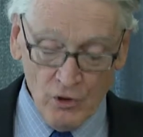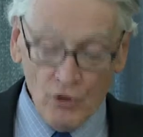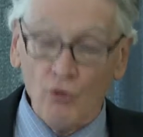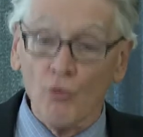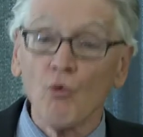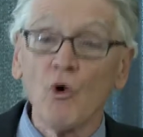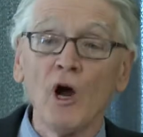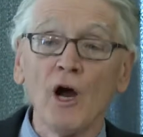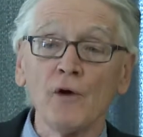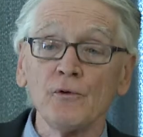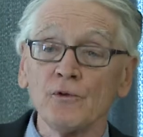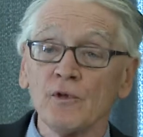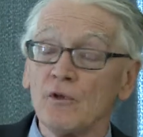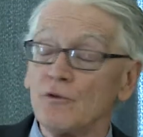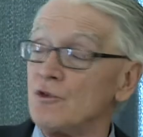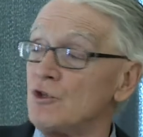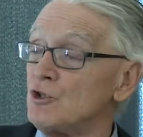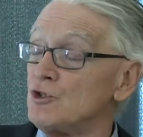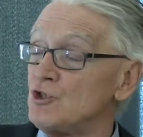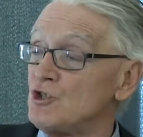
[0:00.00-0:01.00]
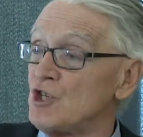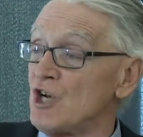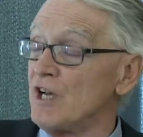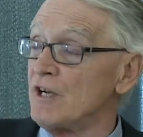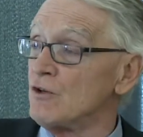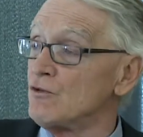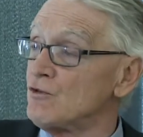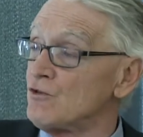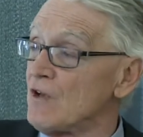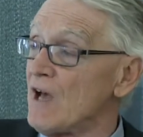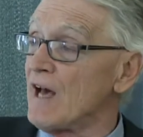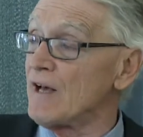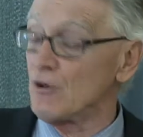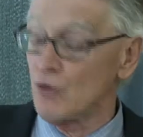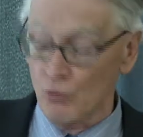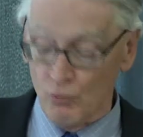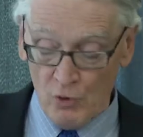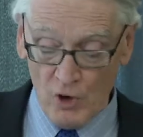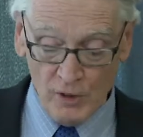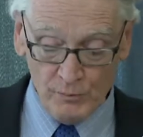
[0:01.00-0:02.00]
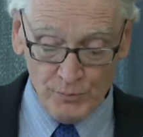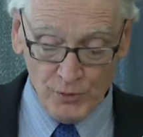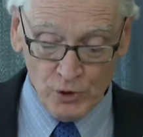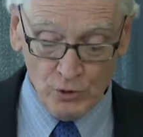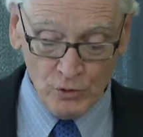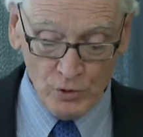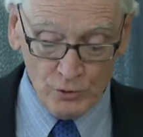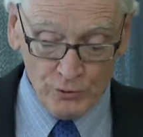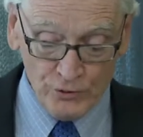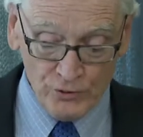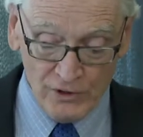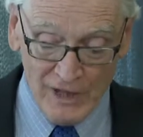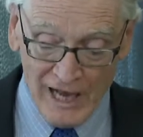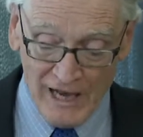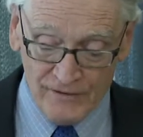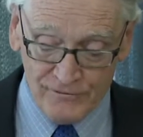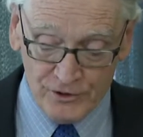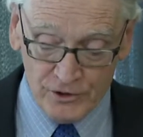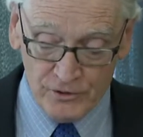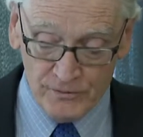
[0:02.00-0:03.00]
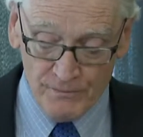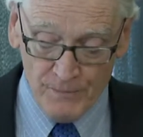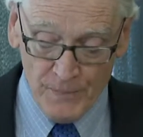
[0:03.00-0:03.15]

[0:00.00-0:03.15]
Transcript: where the genocidal rump Yugoslavia